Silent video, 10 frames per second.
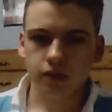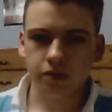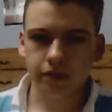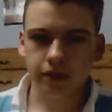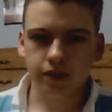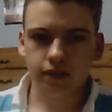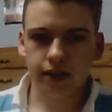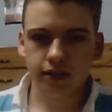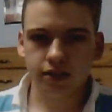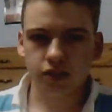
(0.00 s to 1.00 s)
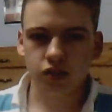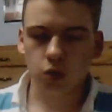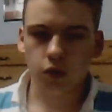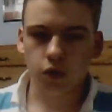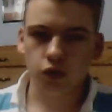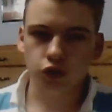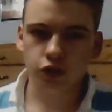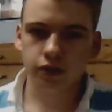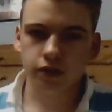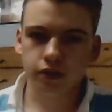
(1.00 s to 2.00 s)
to me that's the slower
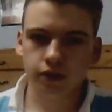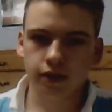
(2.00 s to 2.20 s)
version,